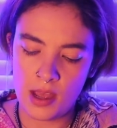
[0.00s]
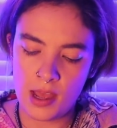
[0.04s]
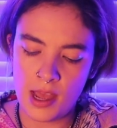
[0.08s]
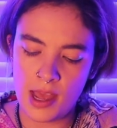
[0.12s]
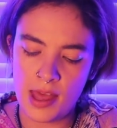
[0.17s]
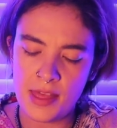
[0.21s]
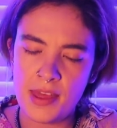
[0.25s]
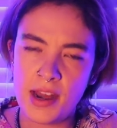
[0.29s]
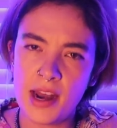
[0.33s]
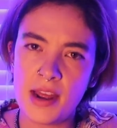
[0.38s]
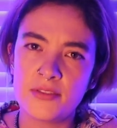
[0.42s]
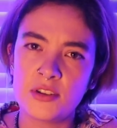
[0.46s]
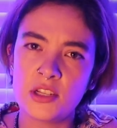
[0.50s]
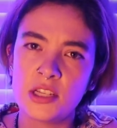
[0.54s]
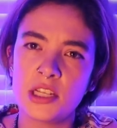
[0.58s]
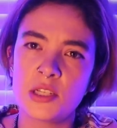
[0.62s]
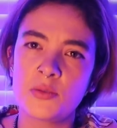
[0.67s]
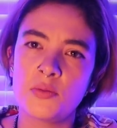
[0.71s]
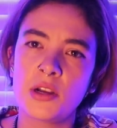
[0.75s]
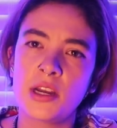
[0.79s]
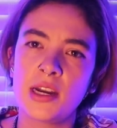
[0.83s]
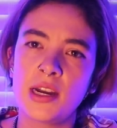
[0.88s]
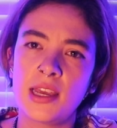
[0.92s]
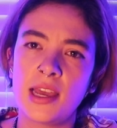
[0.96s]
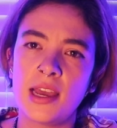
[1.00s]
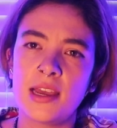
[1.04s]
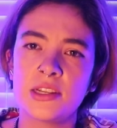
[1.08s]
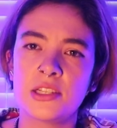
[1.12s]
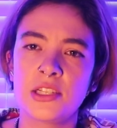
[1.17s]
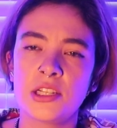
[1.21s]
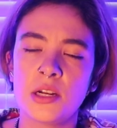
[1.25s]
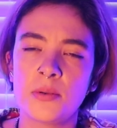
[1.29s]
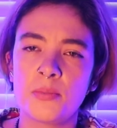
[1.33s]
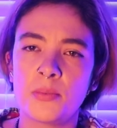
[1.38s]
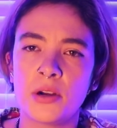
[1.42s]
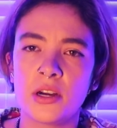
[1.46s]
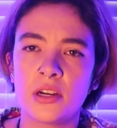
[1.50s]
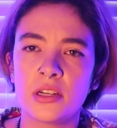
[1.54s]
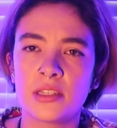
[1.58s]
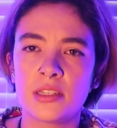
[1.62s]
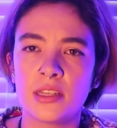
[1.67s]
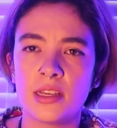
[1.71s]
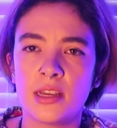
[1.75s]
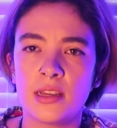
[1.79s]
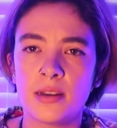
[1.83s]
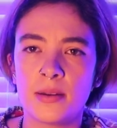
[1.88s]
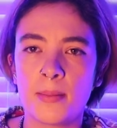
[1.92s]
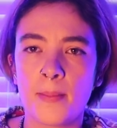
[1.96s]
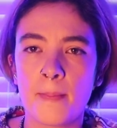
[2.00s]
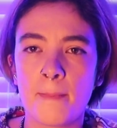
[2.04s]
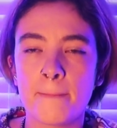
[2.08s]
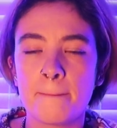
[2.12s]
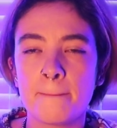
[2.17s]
And then after this, we're going to get into your person.